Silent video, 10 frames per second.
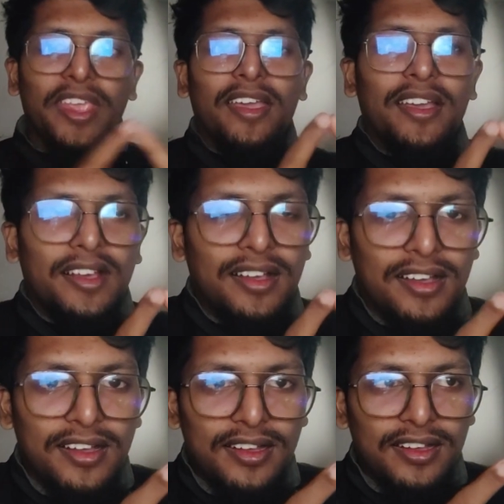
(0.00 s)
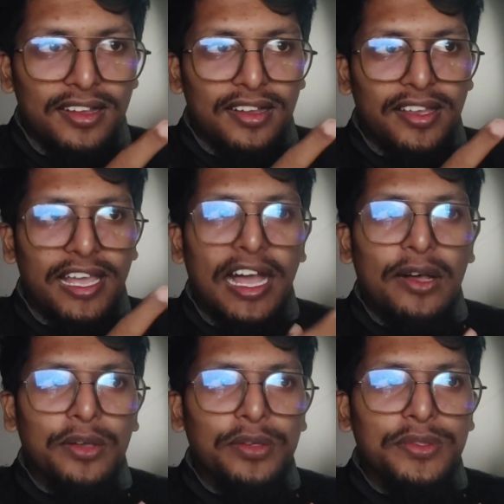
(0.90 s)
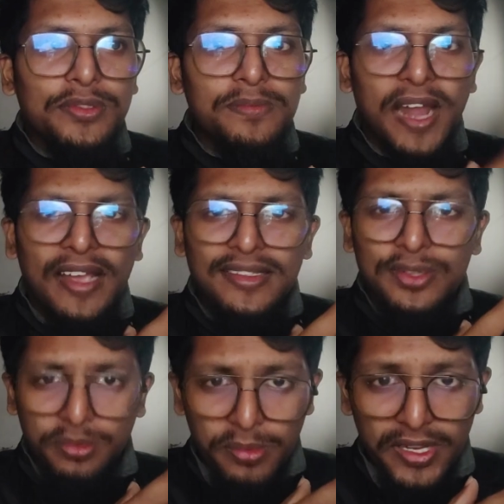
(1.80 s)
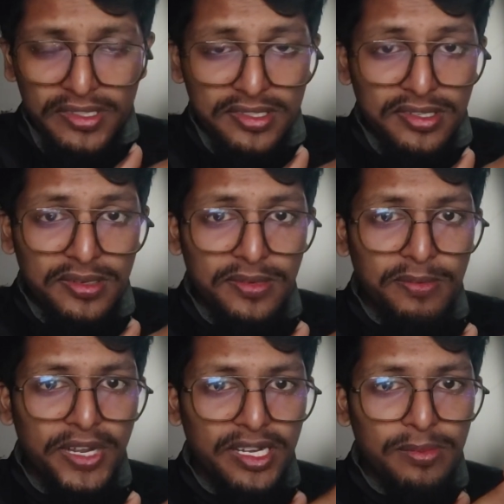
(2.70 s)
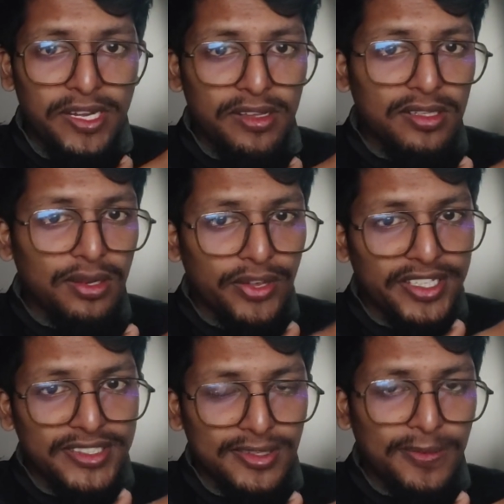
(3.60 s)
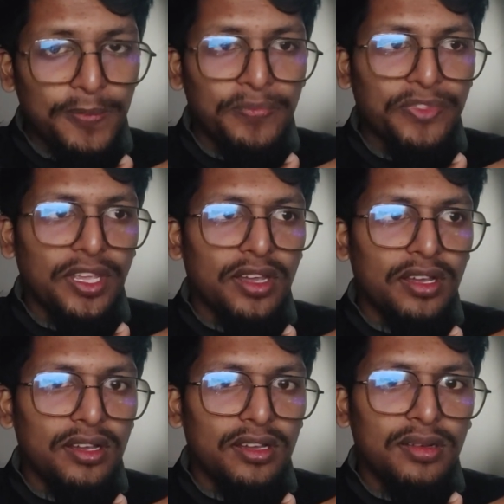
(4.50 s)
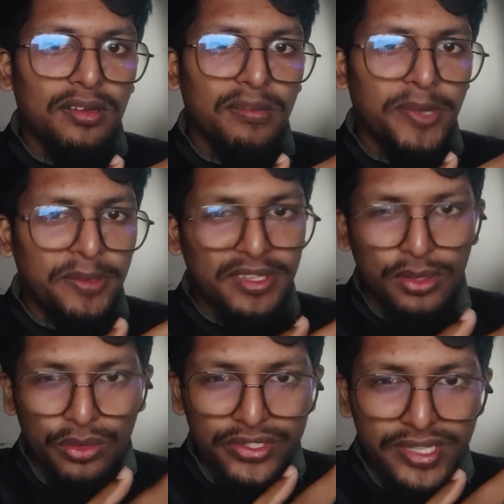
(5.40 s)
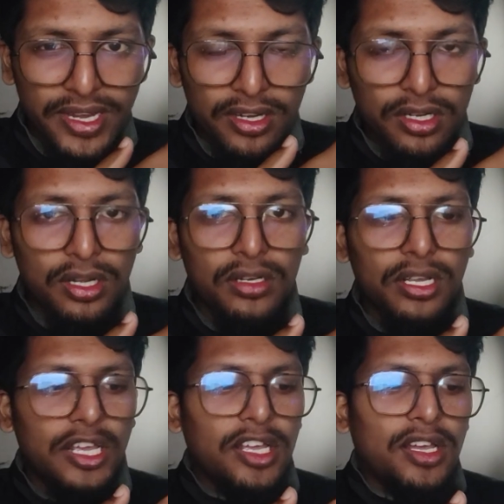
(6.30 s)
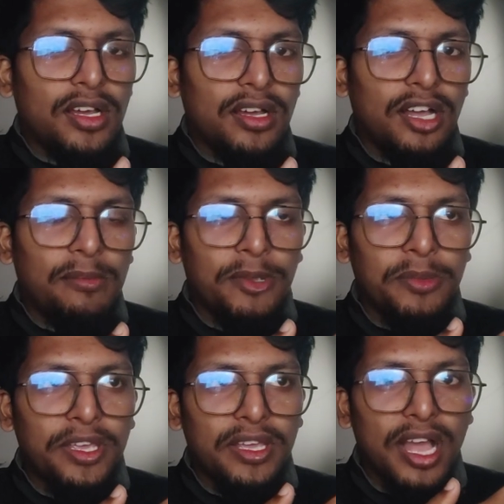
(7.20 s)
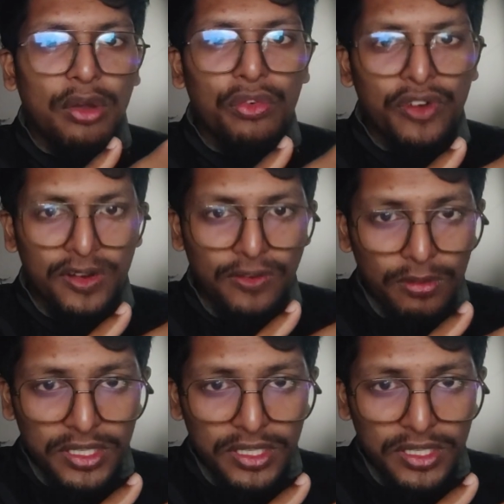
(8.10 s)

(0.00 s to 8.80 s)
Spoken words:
A house price could be measured by depending on the location, maybe the roadside or not, maybe how far from the town, or